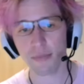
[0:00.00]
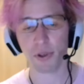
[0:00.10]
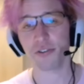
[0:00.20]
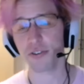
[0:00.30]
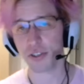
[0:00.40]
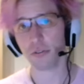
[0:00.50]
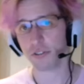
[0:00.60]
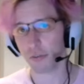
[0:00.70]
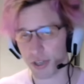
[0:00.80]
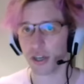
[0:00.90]
but the results
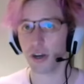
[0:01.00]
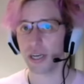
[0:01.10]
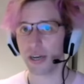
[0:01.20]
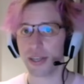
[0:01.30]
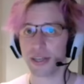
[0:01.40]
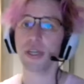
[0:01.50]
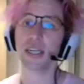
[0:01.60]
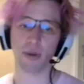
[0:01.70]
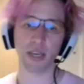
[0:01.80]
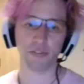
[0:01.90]
from Estonia, they really
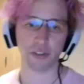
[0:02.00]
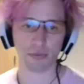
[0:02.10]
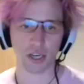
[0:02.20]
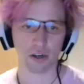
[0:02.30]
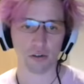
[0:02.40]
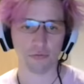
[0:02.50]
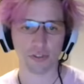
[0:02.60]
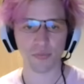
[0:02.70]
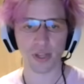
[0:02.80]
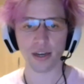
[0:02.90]
speak for
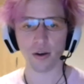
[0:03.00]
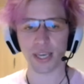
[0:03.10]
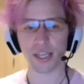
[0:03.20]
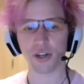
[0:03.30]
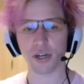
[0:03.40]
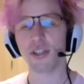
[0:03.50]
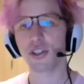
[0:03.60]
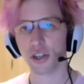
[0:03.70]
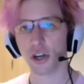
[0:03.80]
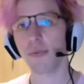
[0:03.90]
themselves. We can dream
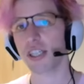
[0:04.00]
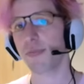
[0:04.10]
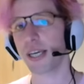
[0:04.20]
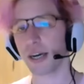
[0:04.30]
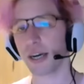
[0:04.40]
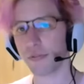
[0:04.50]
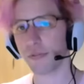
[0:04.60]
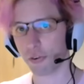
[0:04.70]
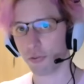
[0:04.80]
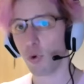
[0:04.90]
so much bigger
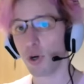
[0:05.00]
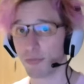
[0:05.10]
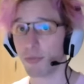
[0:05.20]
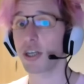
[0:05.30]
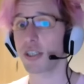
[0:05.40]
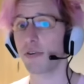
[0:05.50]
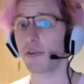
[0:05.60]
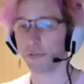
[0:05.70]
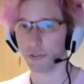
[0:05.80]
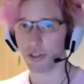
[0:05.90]
for what's
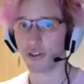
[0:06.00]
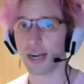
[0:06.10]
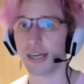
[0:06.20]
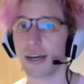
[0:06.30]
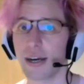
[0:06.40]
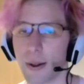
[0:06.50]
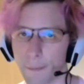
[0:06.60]
possible for Australia.